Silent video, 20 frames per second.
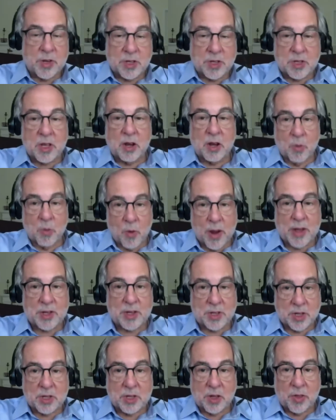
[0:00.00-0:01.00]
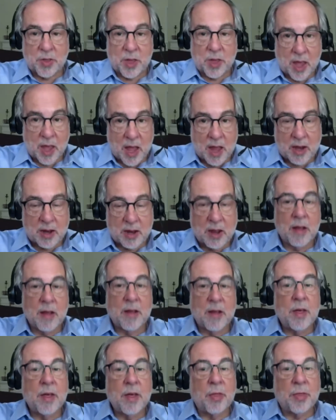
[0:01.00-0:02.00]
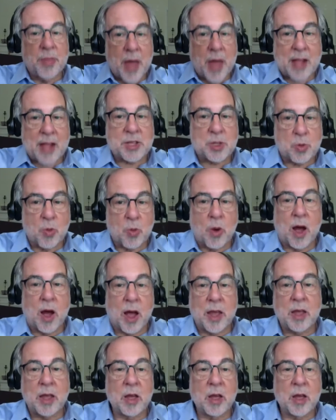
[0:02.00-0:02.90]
that awaits us at the end. That's why